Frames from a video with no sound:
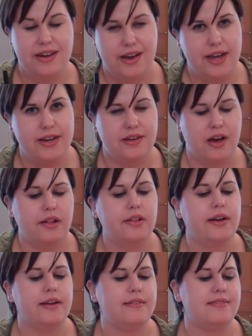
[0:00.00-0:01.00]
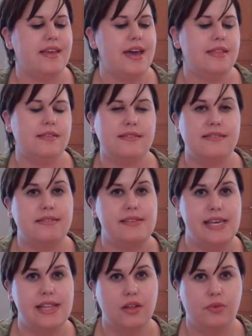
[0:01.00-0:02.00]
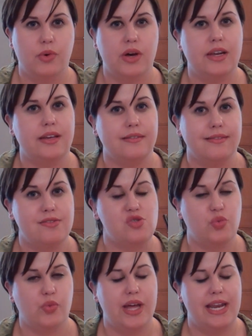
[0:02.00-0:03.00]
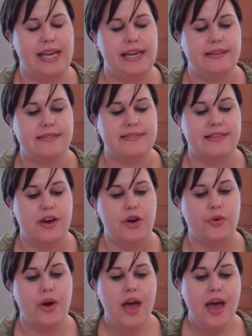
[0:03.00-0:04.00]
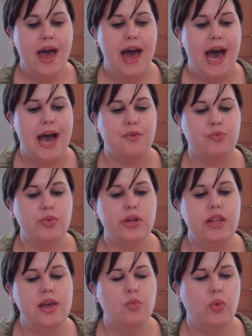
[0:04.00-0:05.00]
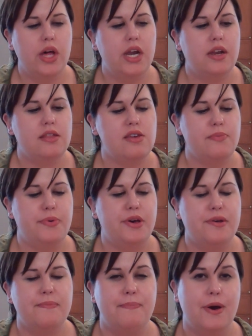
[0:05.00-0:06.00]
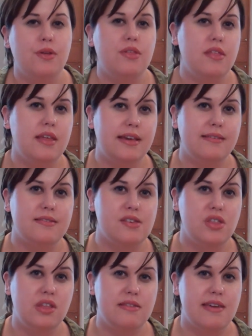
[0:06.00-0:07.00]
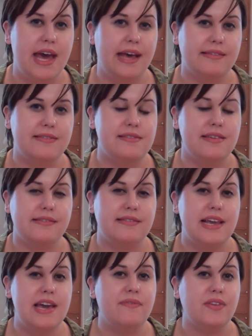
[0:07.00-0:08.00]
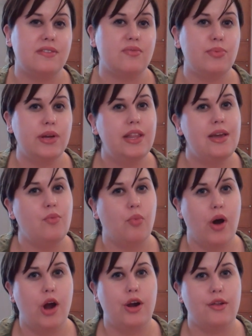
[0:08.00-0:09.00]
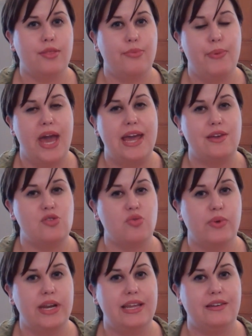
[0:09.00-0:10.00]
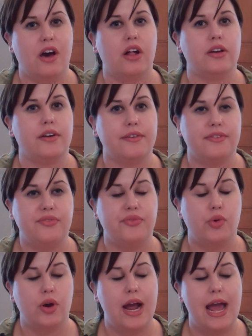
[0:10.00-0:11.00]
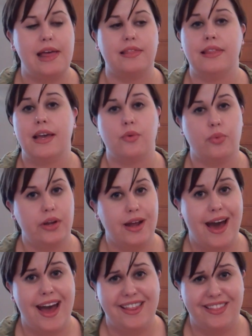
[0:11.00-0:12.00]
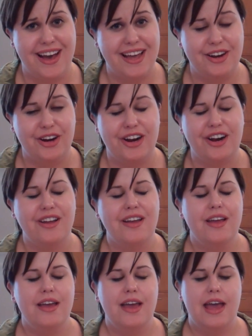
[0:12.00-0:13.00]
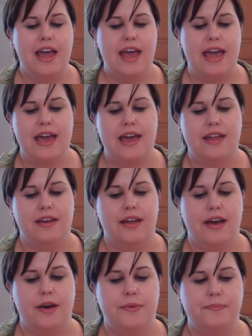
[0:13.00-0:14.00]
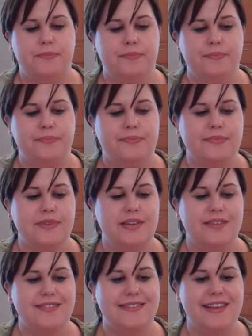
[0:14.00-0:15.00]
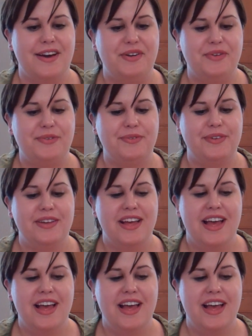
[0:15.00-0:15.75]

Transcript: to $9 and the Stila one is $20. So I really wanted to put both of these to the test to see if it's really worth paying $20 for a liquid eyeliner. And so